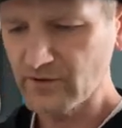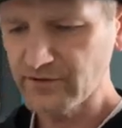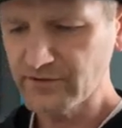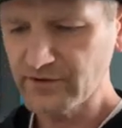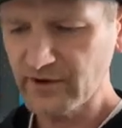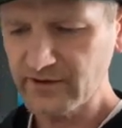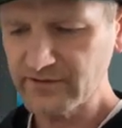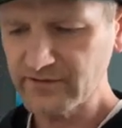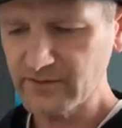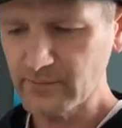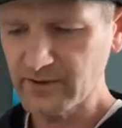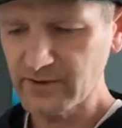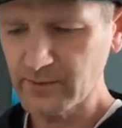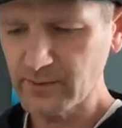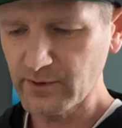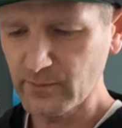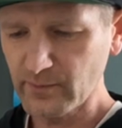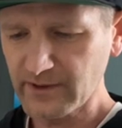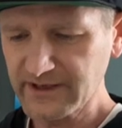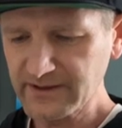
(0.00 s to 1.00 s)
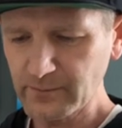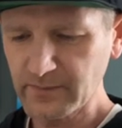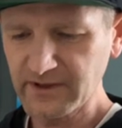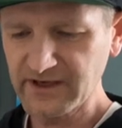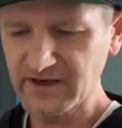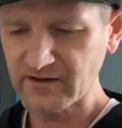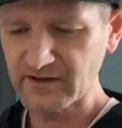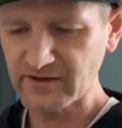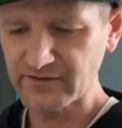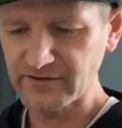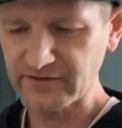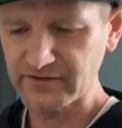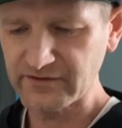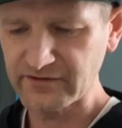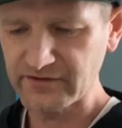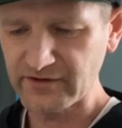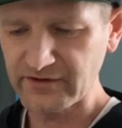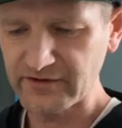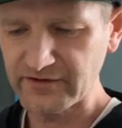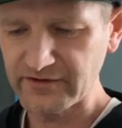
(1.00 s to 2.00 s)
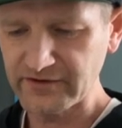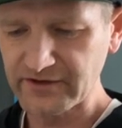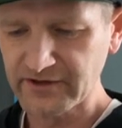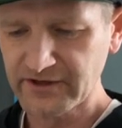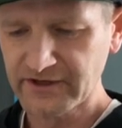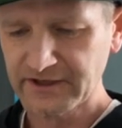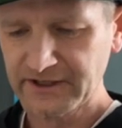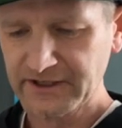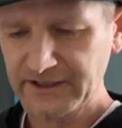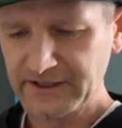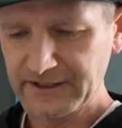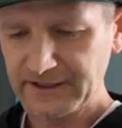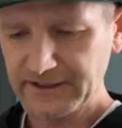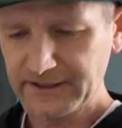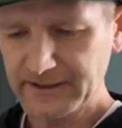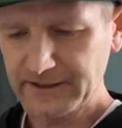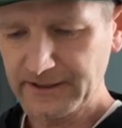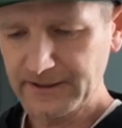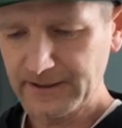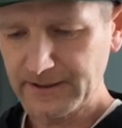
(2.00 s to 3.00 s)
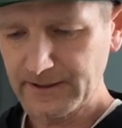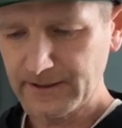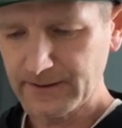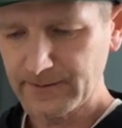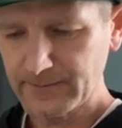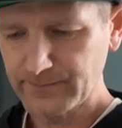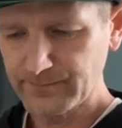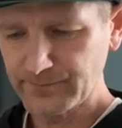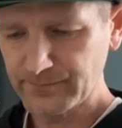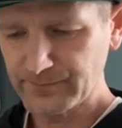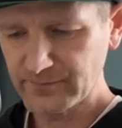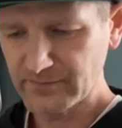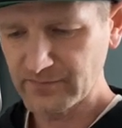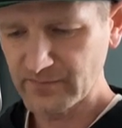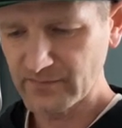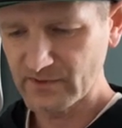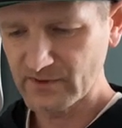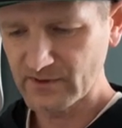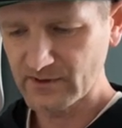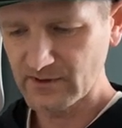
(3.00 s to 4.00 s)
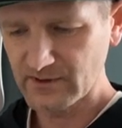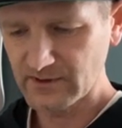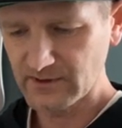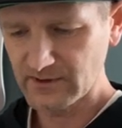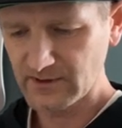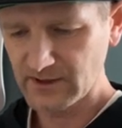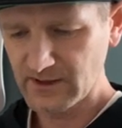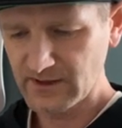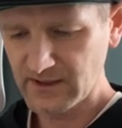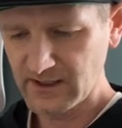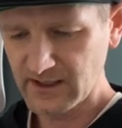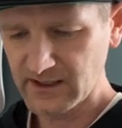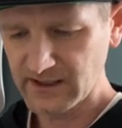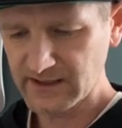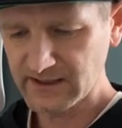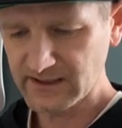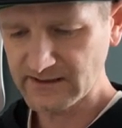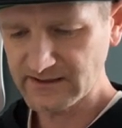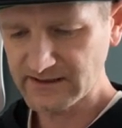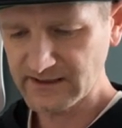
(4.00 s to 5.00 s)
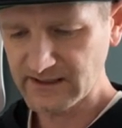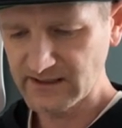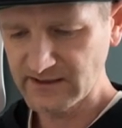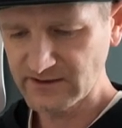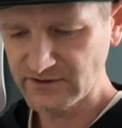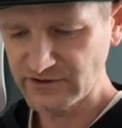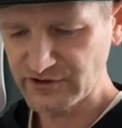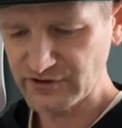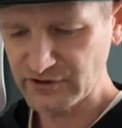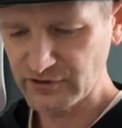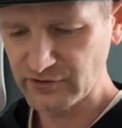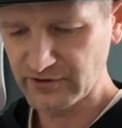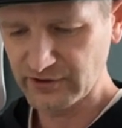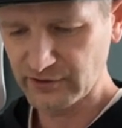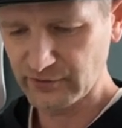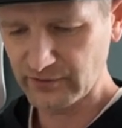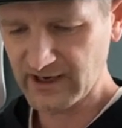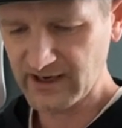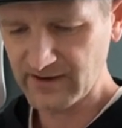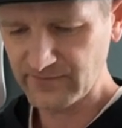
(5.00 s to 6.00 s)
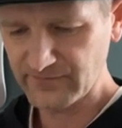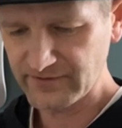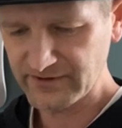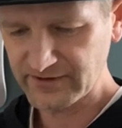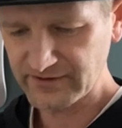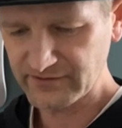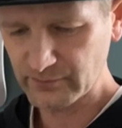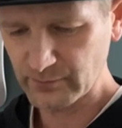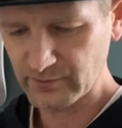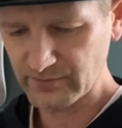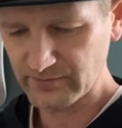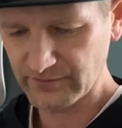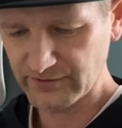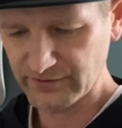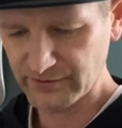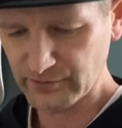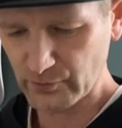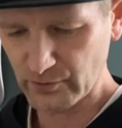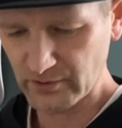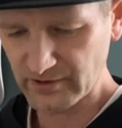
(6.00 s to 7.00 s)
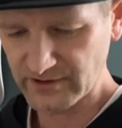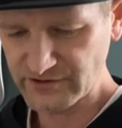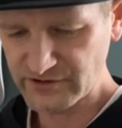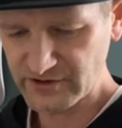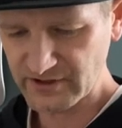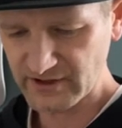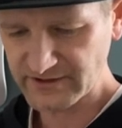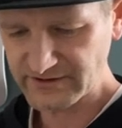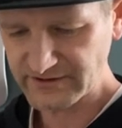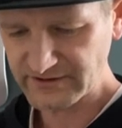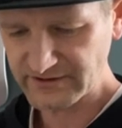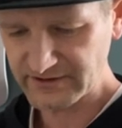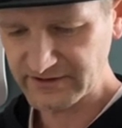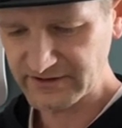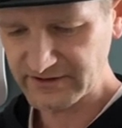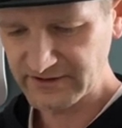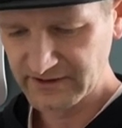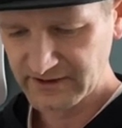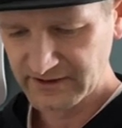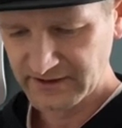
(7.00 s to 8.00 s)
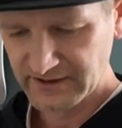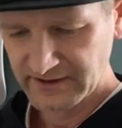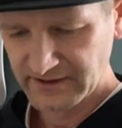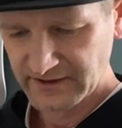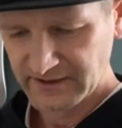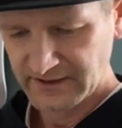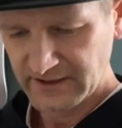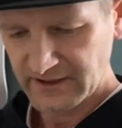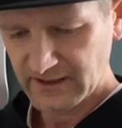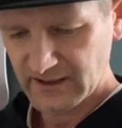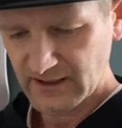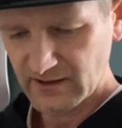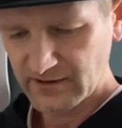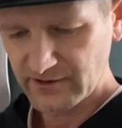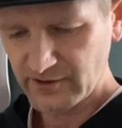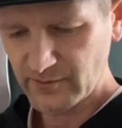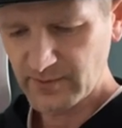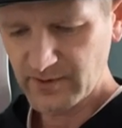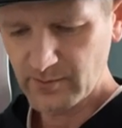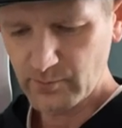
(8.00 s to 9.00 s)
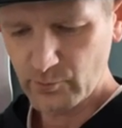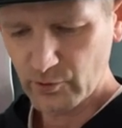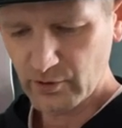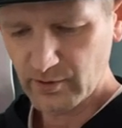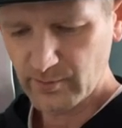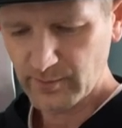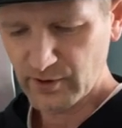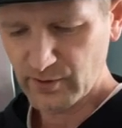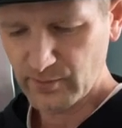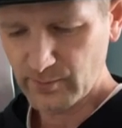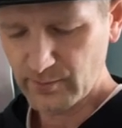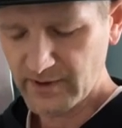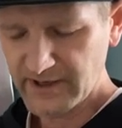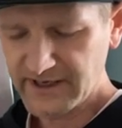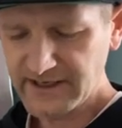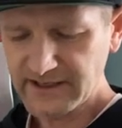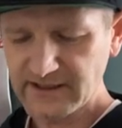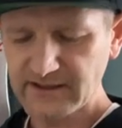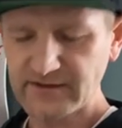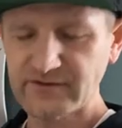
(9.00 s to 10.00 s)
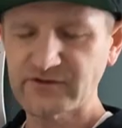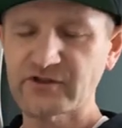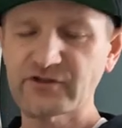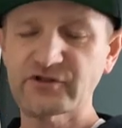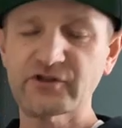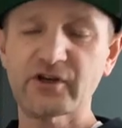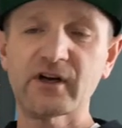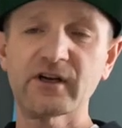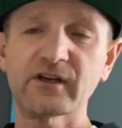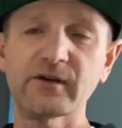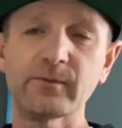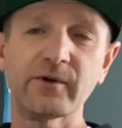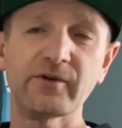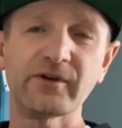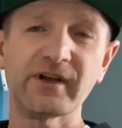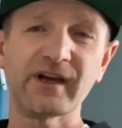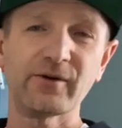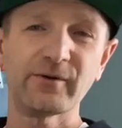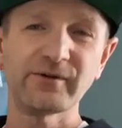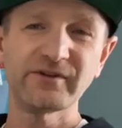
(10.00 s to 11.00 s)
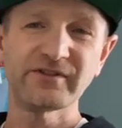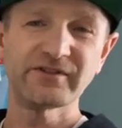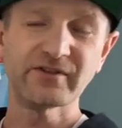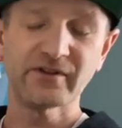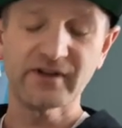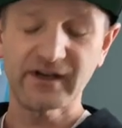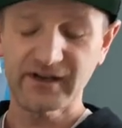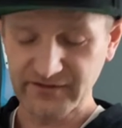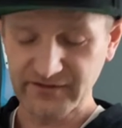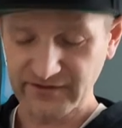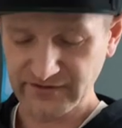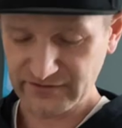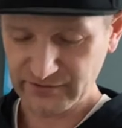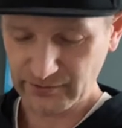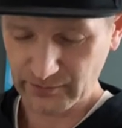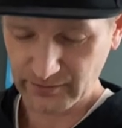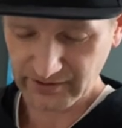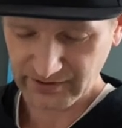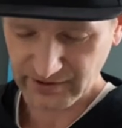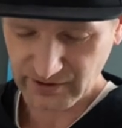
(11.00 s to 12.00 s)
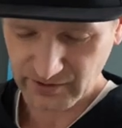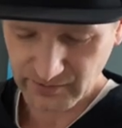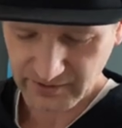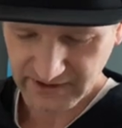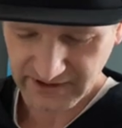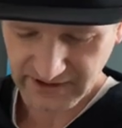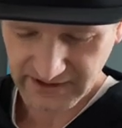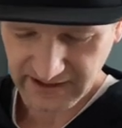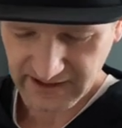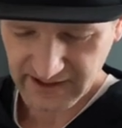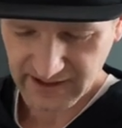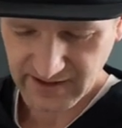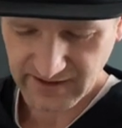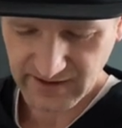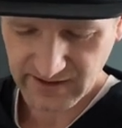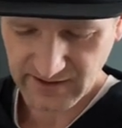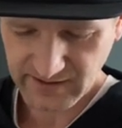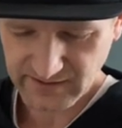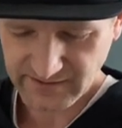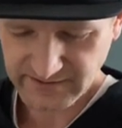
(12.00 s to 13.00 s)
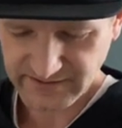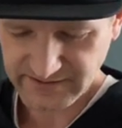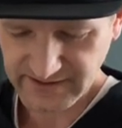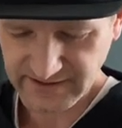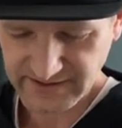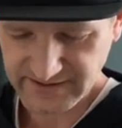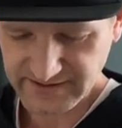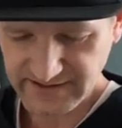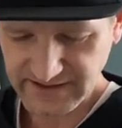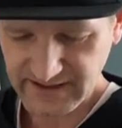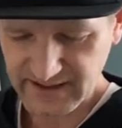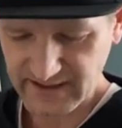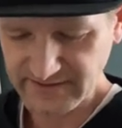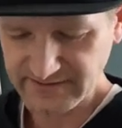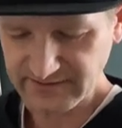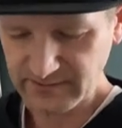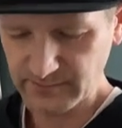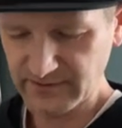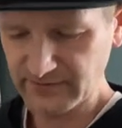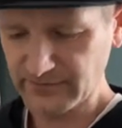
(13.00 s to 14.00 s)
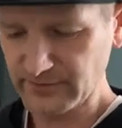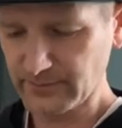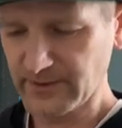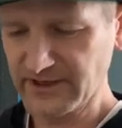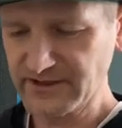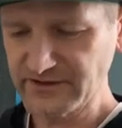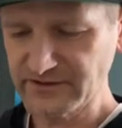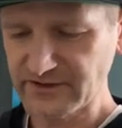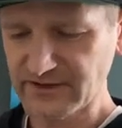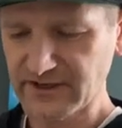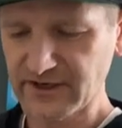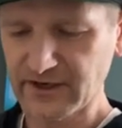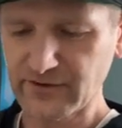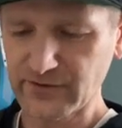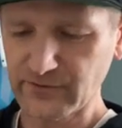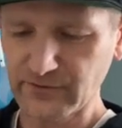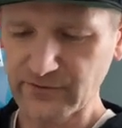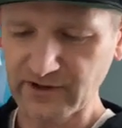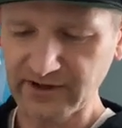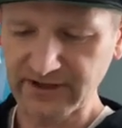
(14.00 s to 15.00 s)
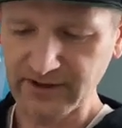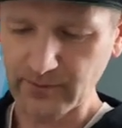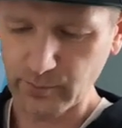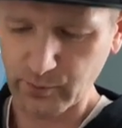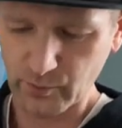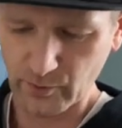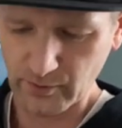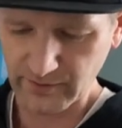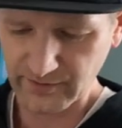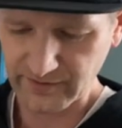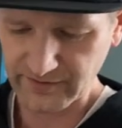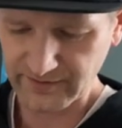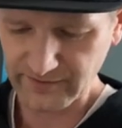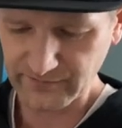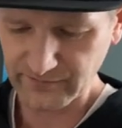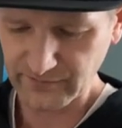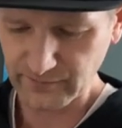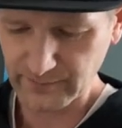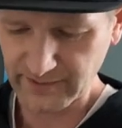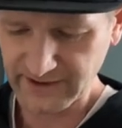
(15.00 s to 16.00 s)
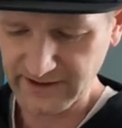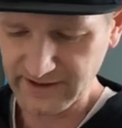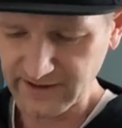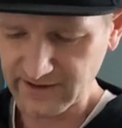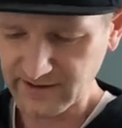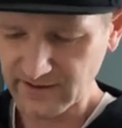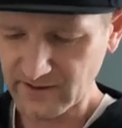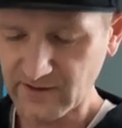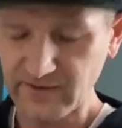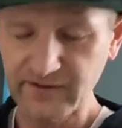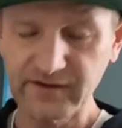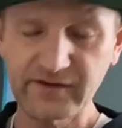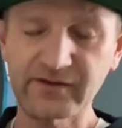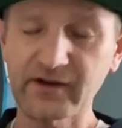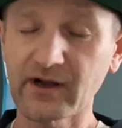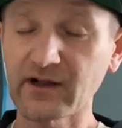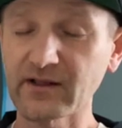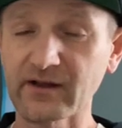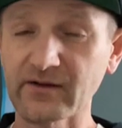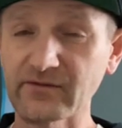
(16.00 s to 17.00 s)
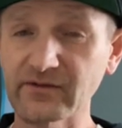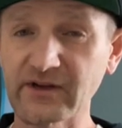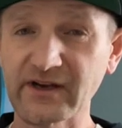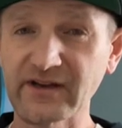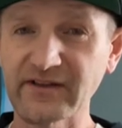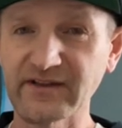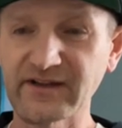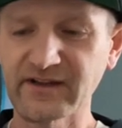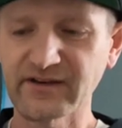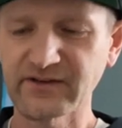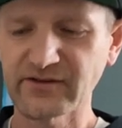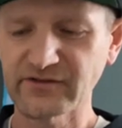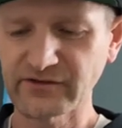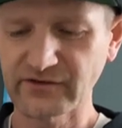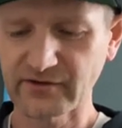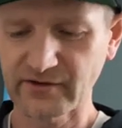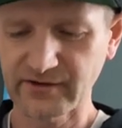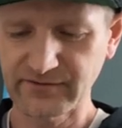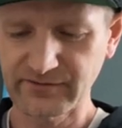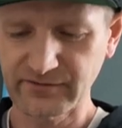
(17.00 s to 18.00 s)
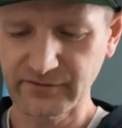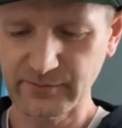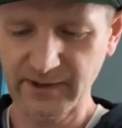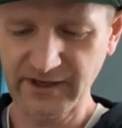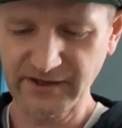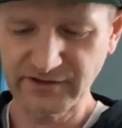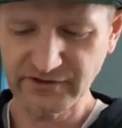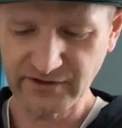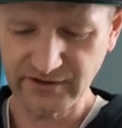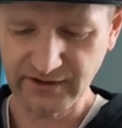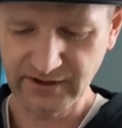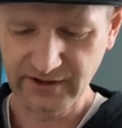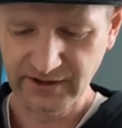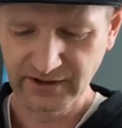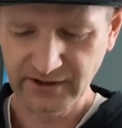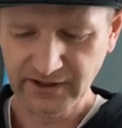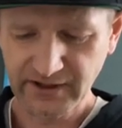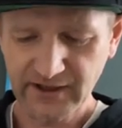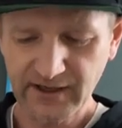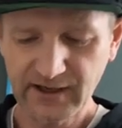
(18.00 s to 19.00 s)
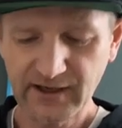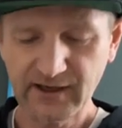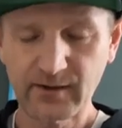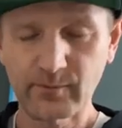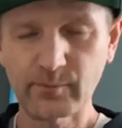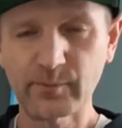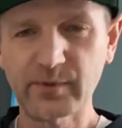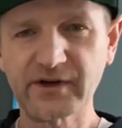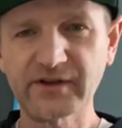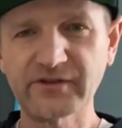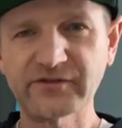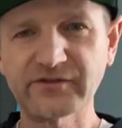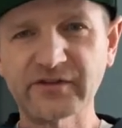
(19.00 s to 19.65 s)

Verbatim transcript: Talks a bit about Mike McGill at the start. Um, and then it gets into the graphics with Vernon Courtlandt Johnson. A little bit more about Mike, just talking about how he still a store going, and then Stacy has some information there. The really important thing for me on this, I love getting the additional information, um, but it's